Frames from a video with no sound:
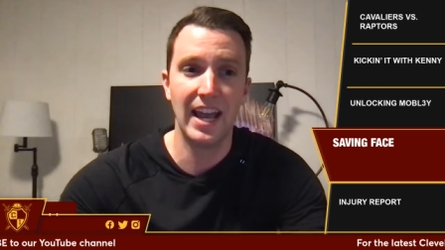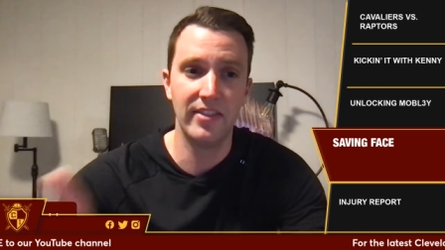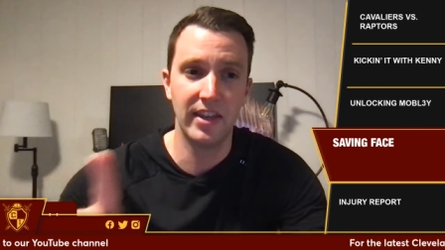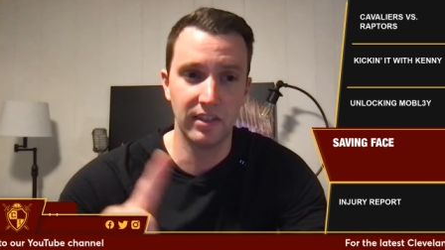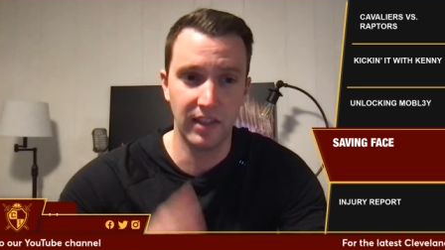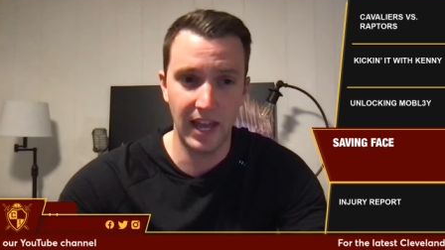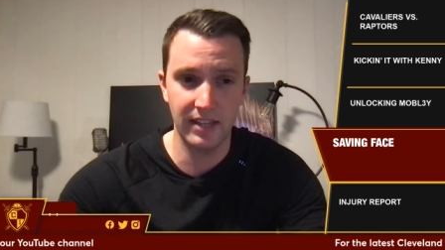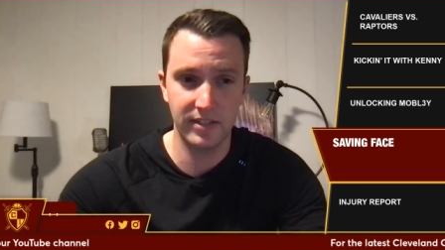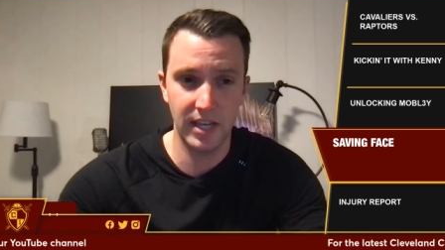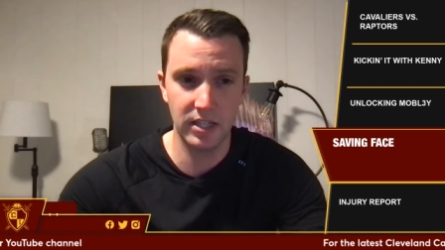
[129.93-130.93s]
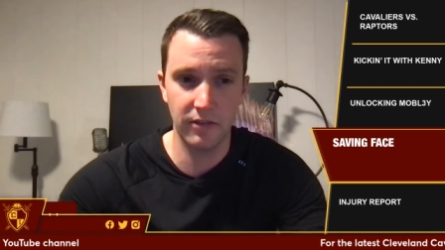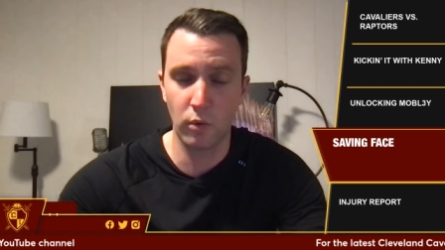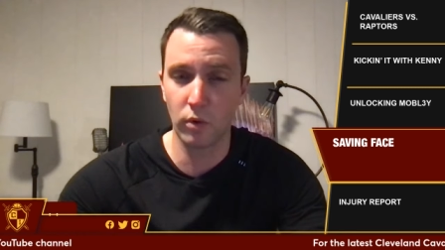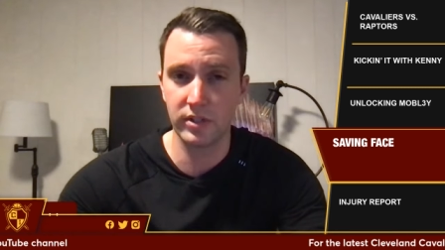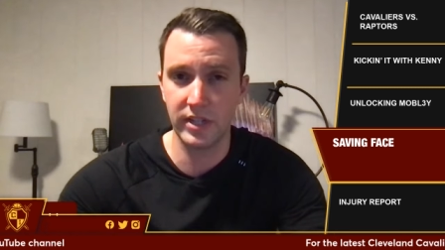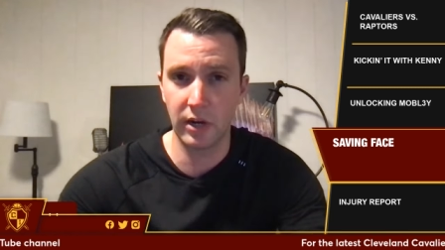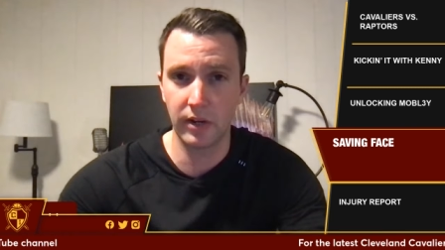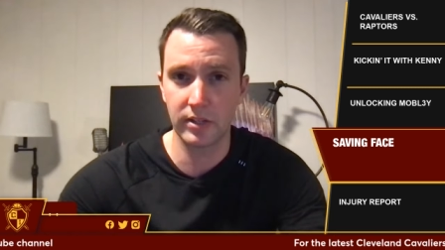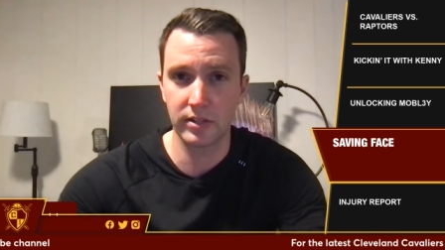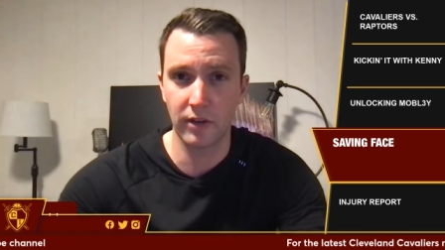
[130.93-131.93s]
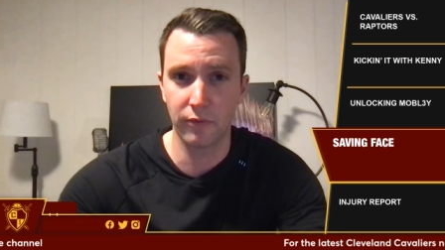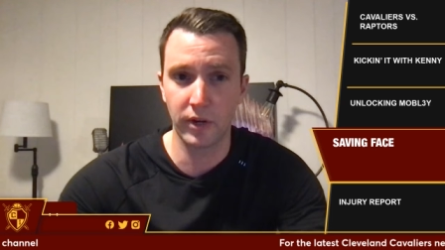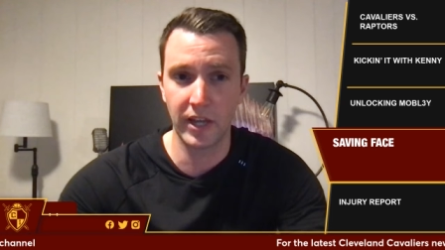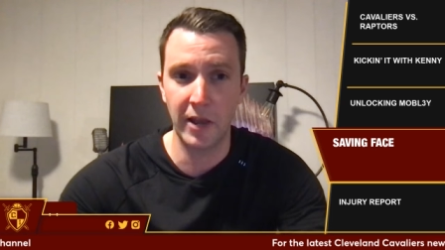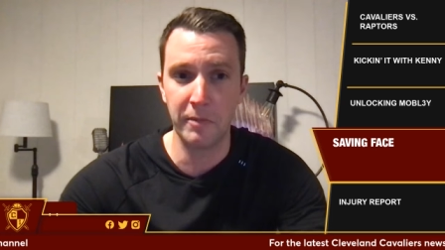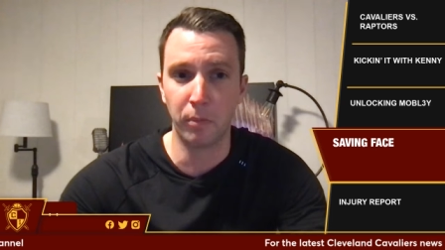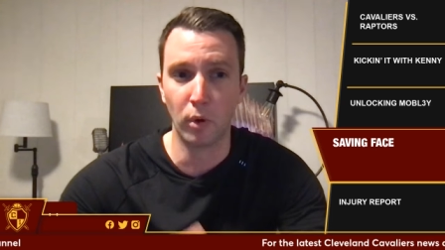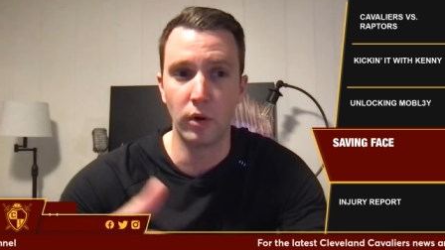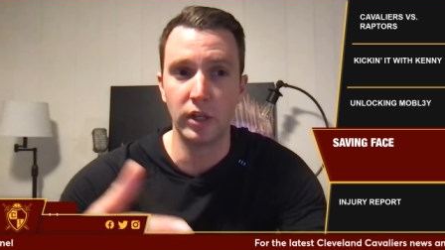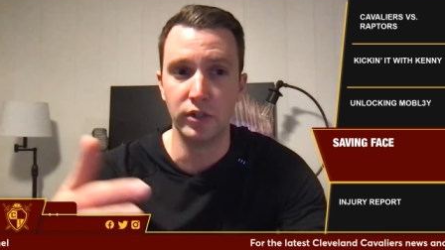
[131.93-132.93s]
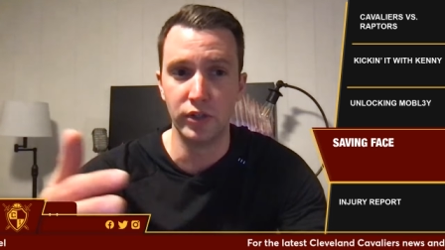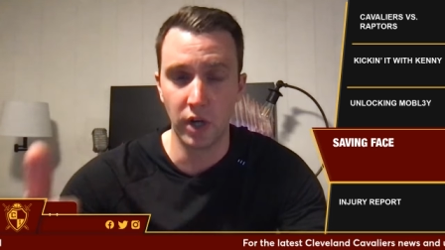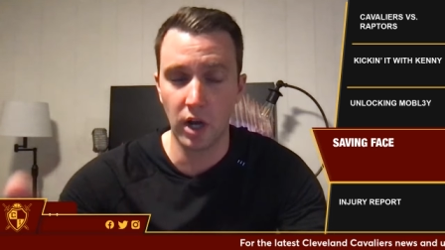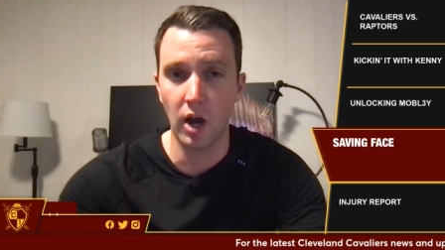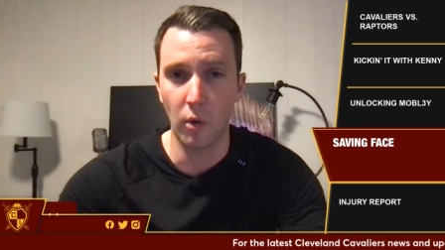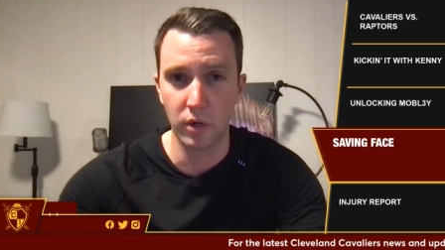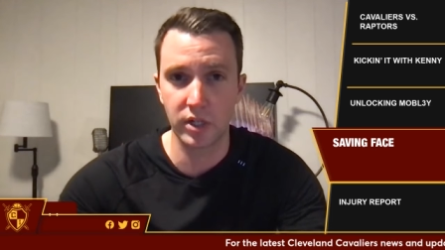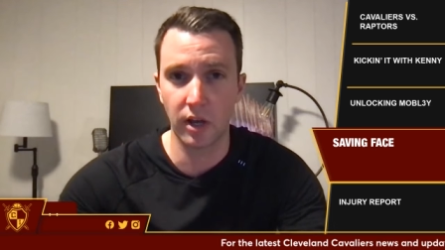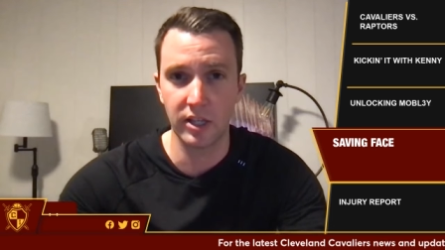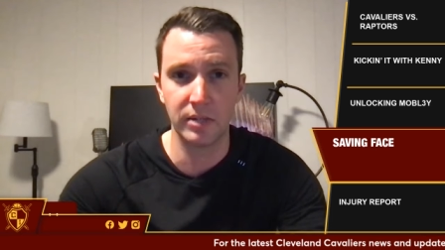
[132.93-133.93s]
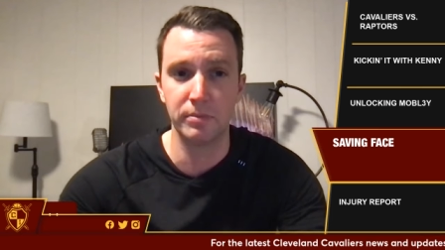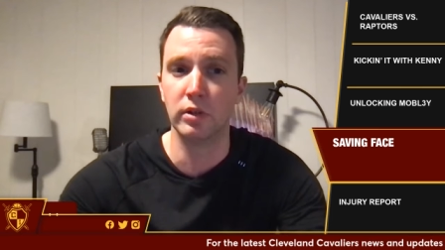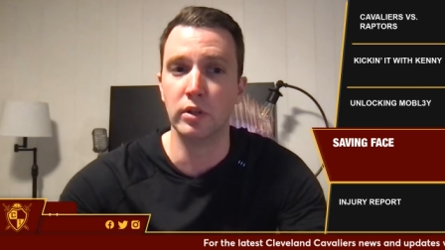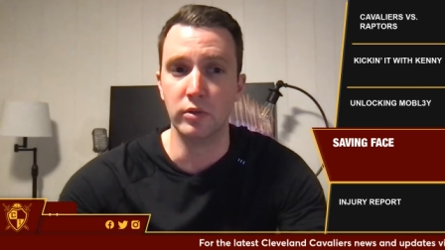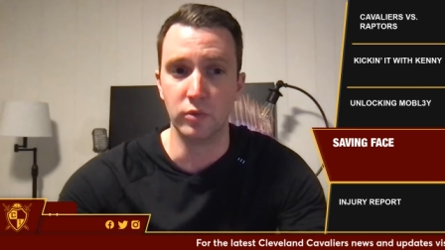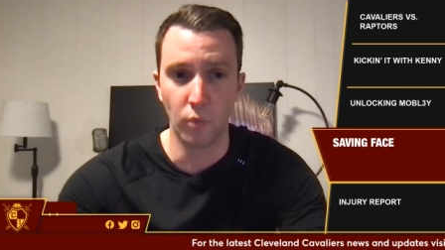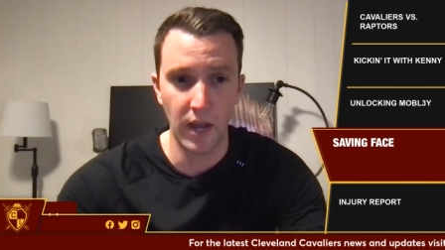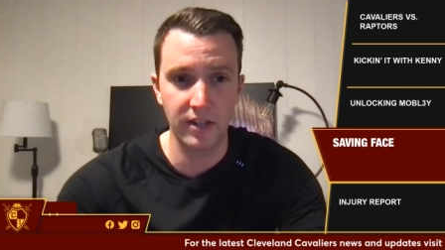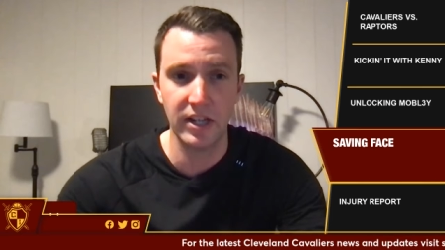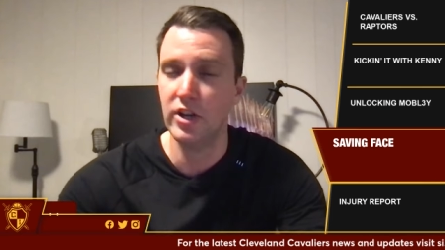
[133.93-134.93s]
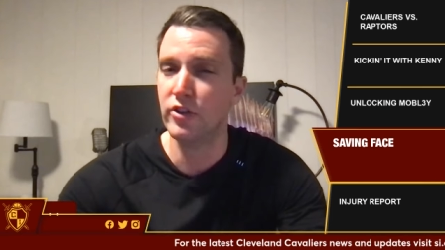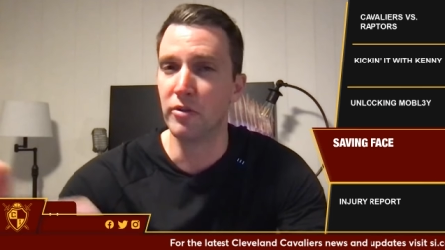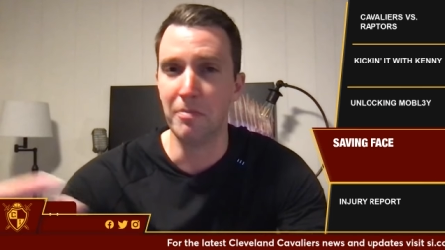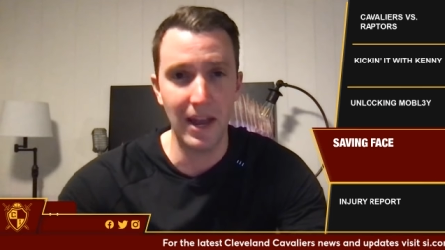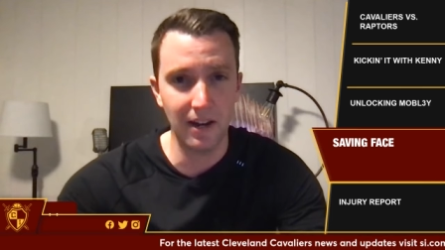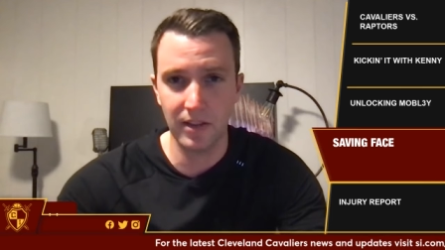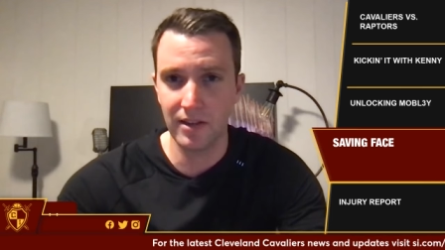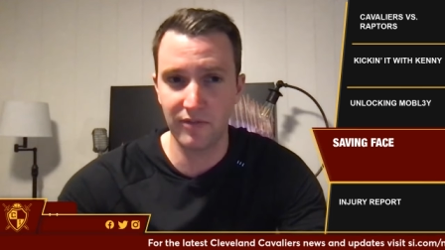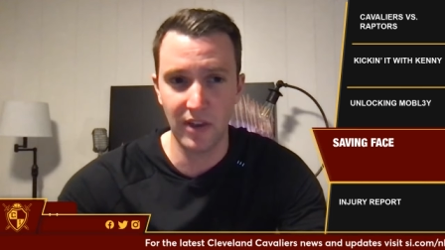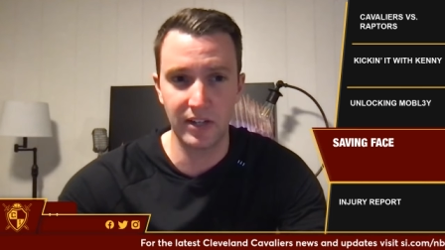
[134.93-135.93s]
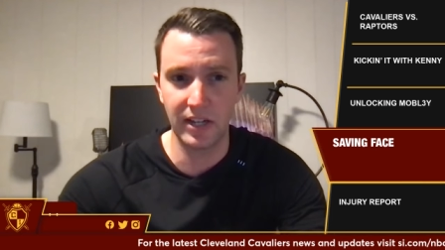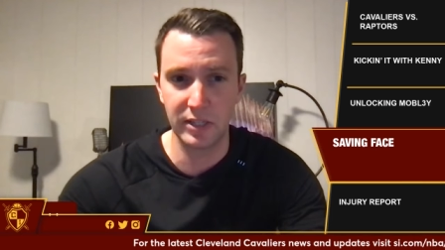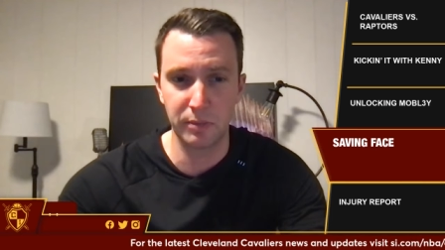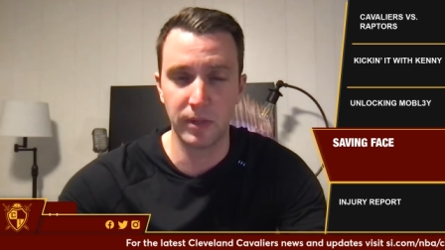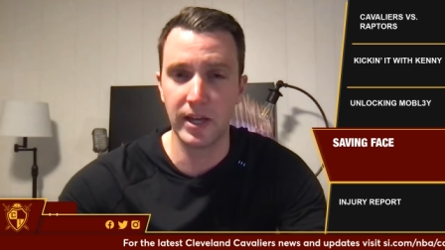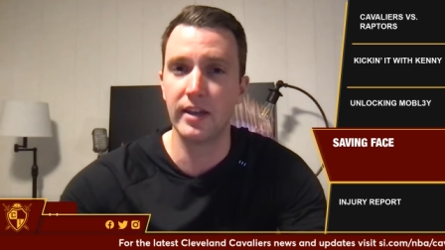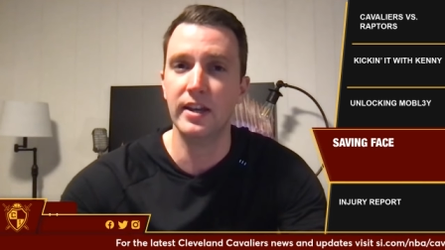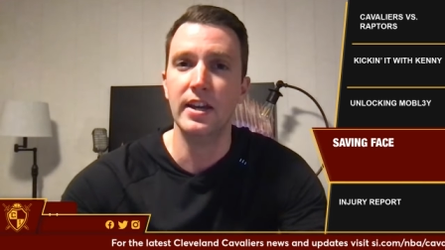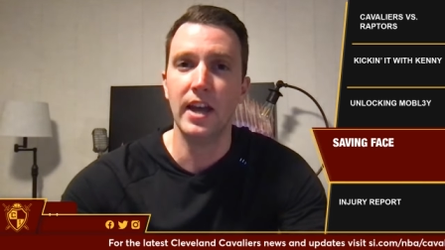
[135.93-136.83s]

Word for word: And then last season, of course, Darius suffering a broken jaw, which caused him to lose weight, dramatically affecting his play.